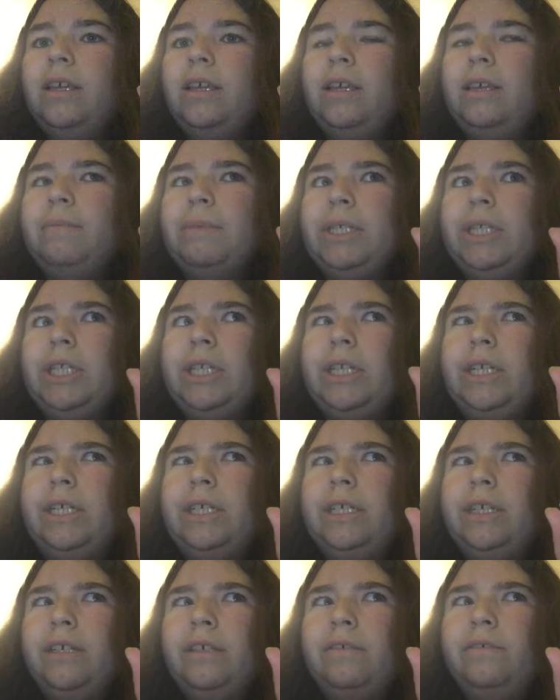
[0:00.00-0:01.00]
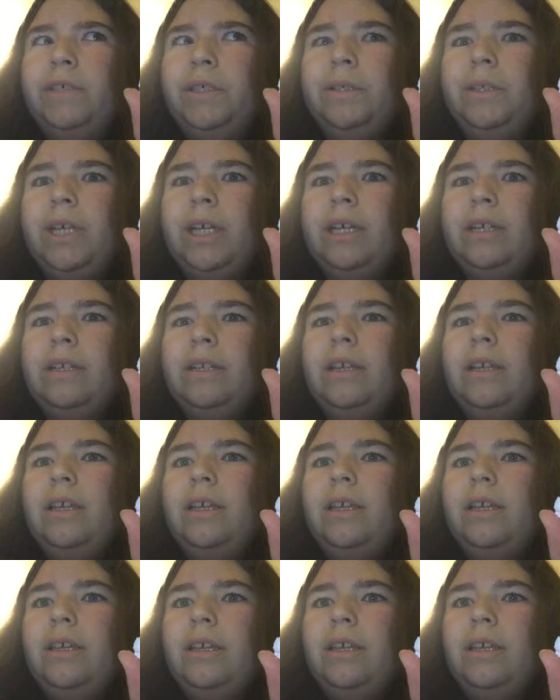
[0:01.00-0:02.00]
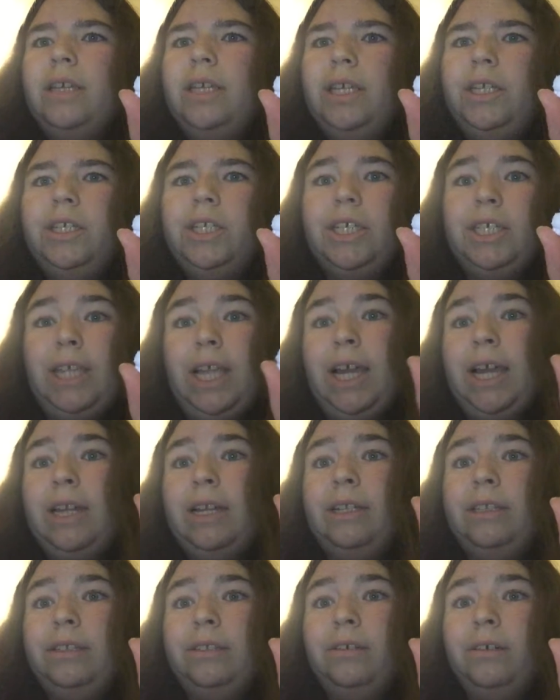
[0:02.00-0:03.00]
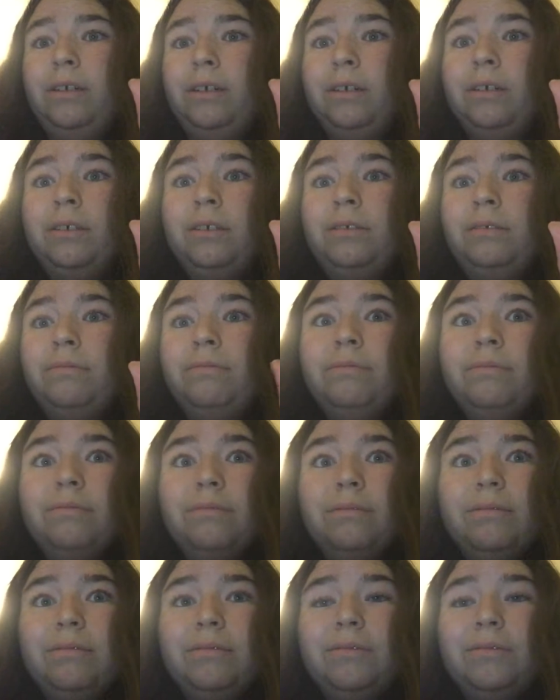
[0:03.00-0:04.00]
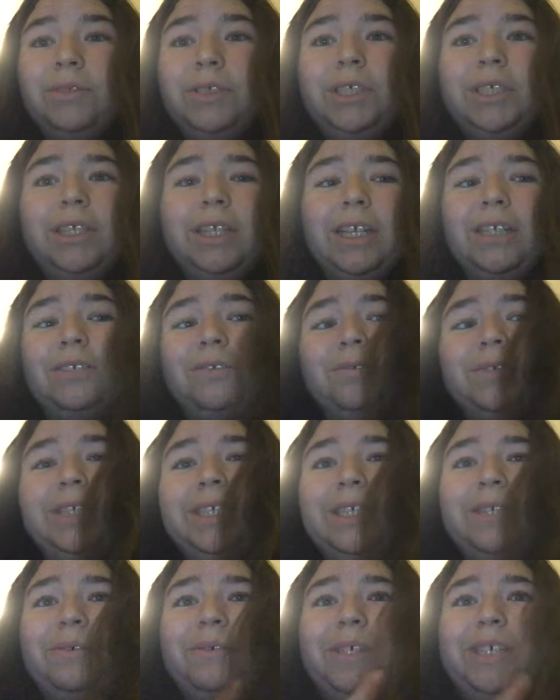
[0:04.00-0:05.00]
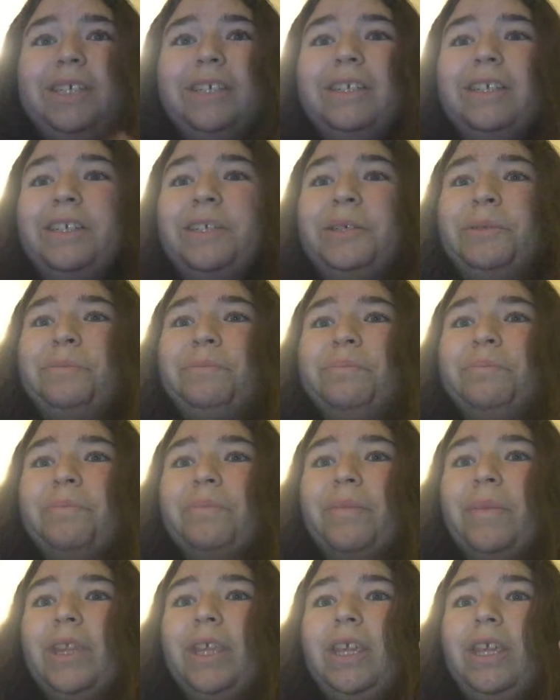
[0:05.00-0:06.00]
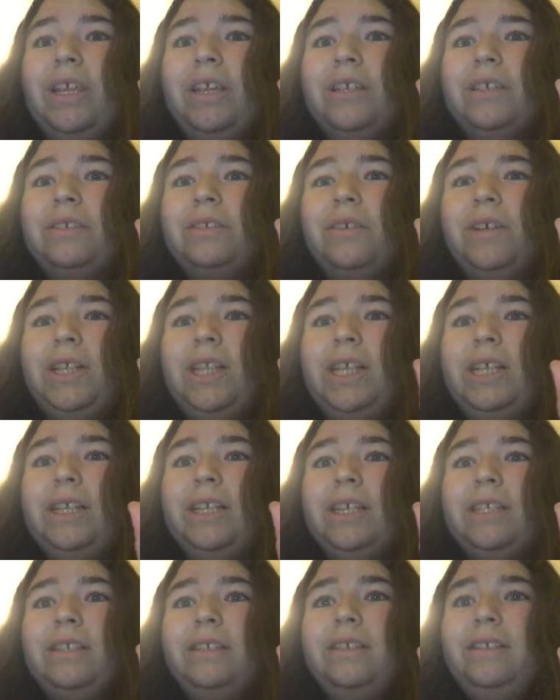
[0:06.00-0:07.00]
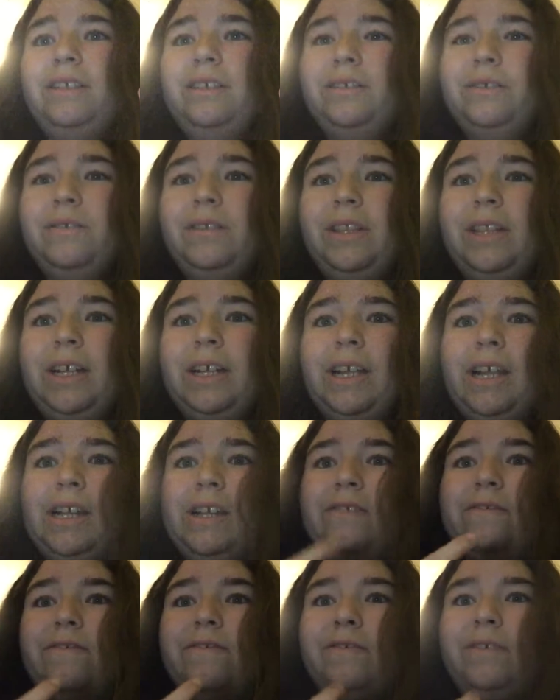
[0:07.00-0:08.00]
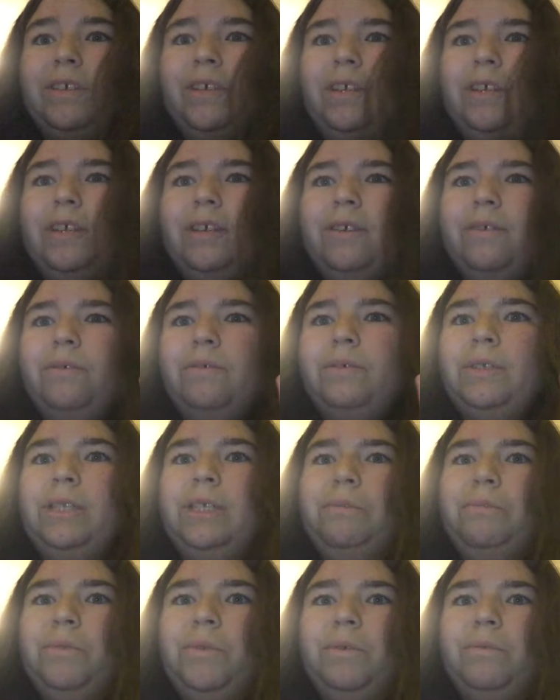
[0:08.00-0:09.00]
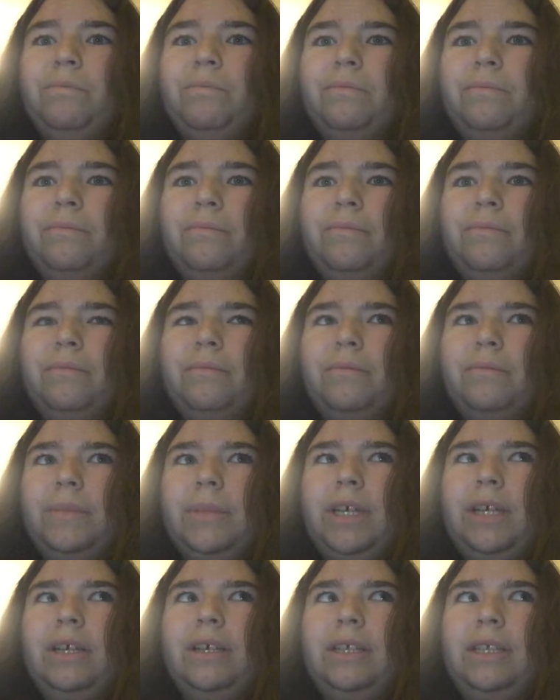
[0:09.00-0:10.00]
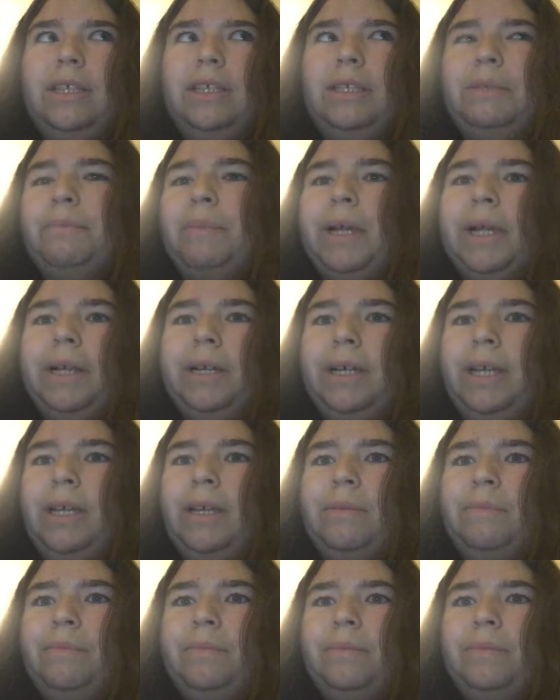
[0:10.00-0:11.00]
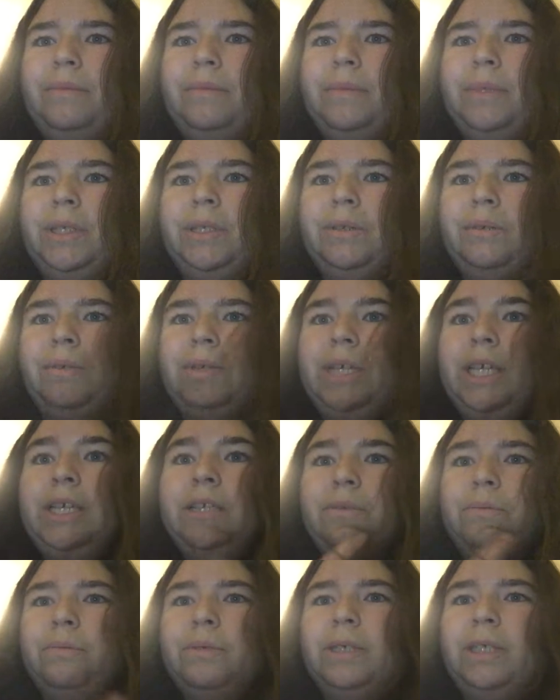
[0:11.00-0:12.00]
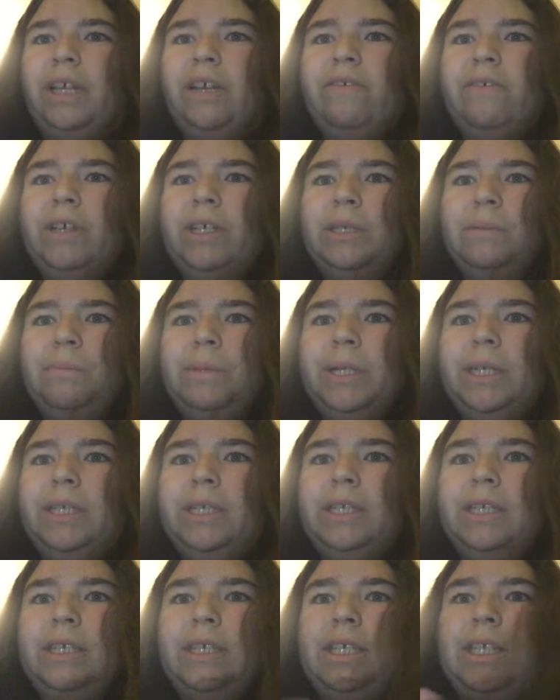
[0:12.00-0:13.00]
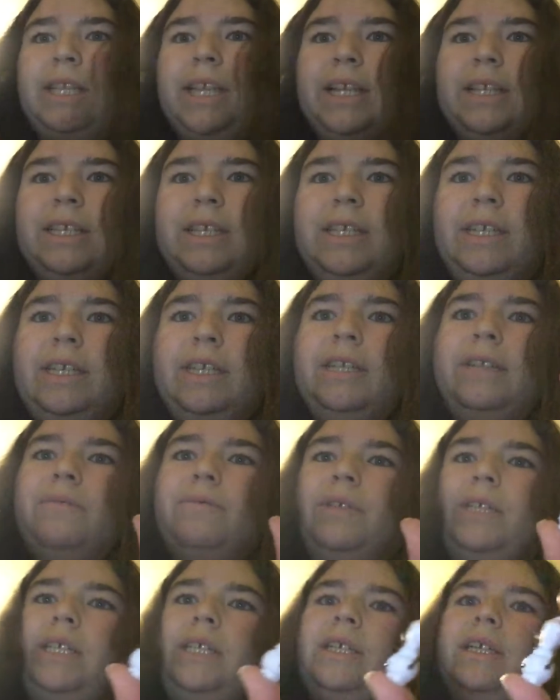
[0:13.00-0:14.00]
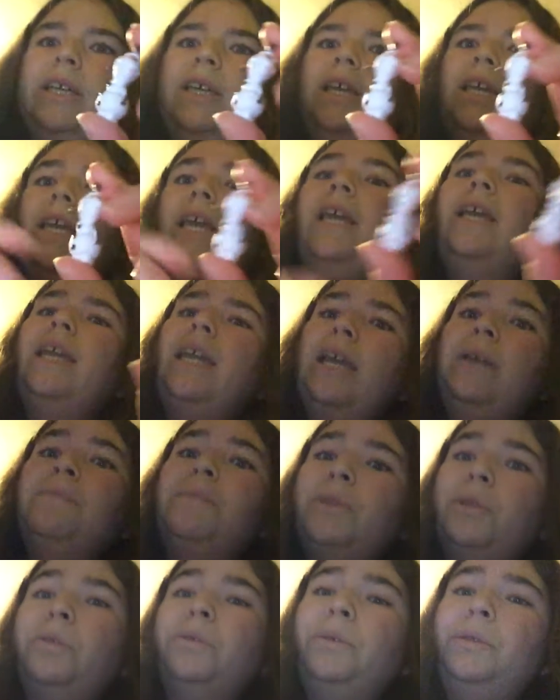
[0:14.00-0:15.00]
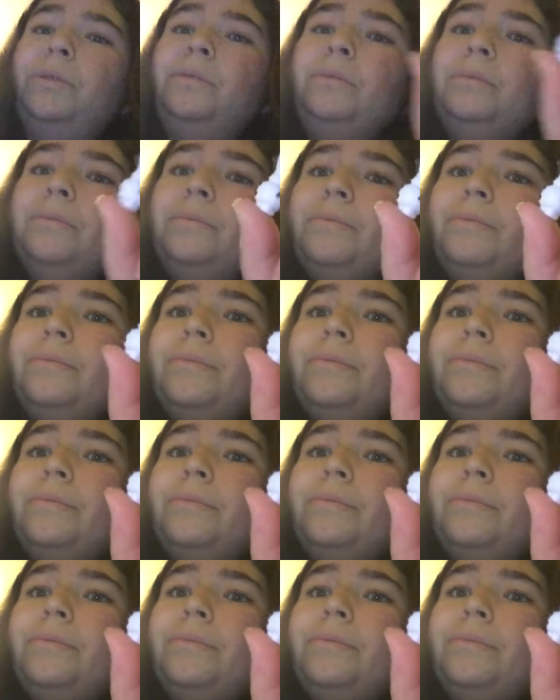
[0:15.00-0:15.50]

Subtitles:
he mentioned in an interview that he just had a little girl. That's really sweet. So I think that, you know, that kind of really inspired him, you know, his real life experiences in that scene, and really it came through.